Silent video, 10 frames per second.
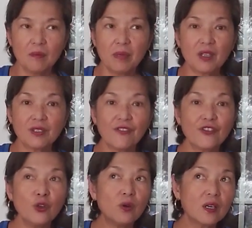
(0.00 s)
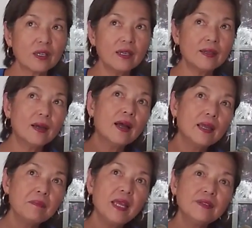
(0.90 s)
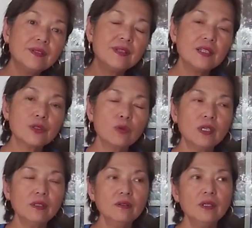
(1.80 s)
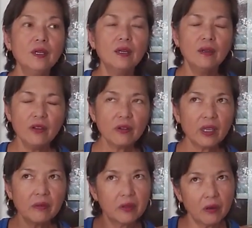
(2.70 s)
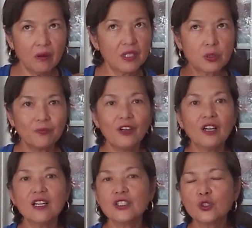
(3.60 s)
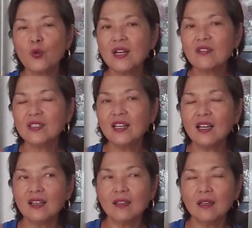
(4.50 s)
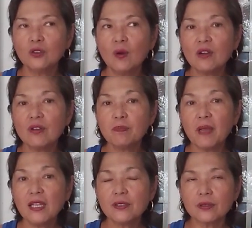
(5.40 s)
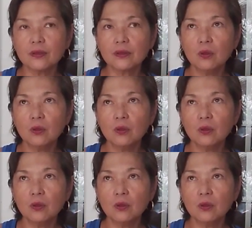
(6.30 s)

because if you are kind of high maintenance one, you can go as far as $200, 200 pesos,